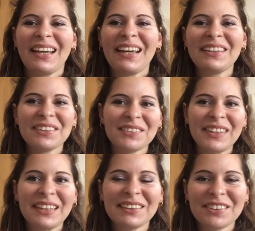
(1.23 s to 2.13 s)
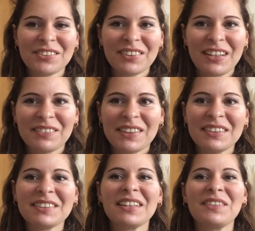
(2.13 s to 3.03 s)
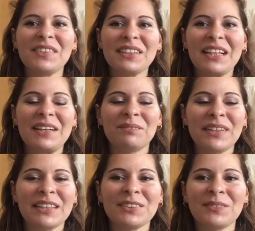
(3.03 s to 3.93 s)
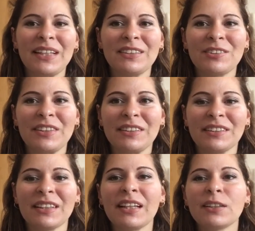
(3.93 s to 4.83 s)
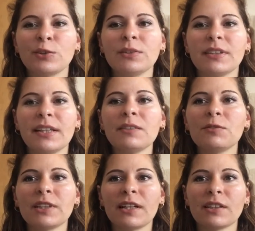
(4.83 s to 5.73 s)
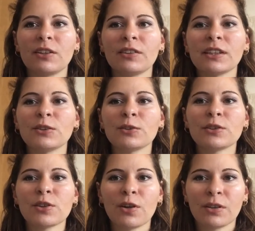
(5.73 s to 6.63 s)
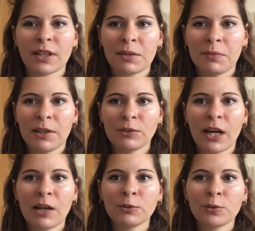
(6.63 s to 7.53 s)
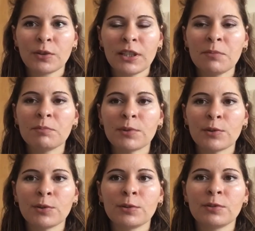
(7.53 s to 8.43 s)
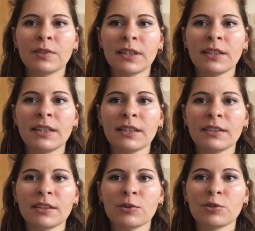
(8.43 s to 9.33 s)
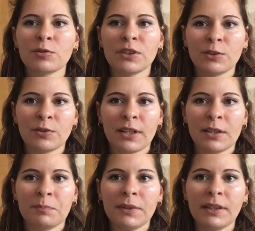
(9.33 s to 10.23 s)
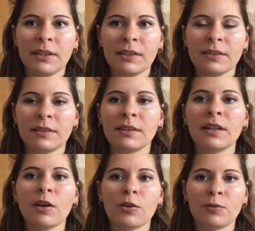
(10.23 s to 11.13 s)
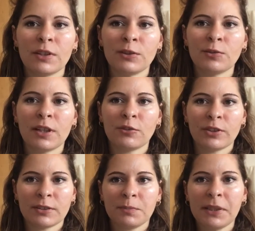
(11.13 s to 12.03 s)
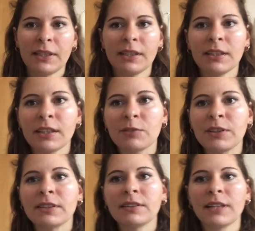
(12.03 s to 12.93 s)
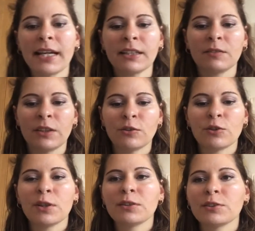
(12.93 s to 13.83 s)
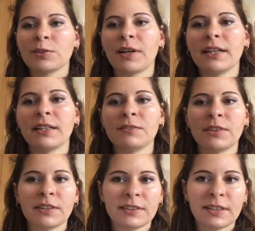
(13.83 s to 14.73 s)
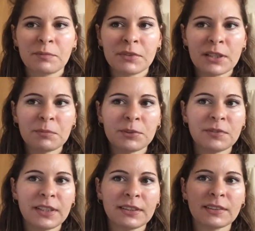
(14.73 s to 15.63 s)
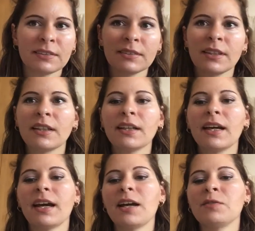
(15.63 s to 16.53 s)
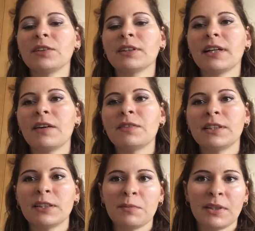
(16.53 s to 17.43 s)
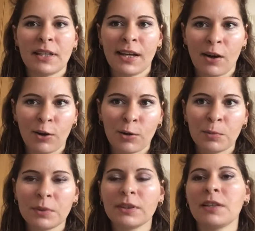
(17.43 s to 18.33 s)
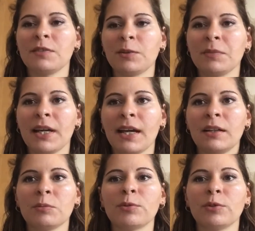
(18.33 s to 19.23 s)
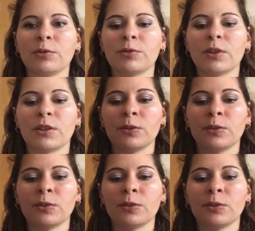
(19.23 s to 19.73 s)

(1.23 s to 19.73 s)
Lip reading: Hello English lovers, welcome back to my channel. Today we are going to talk about how to improve in English when you are a beginner or when you are just beginning with the language. So I have here some tips written. I will cover them and I hope they will be helpful for you.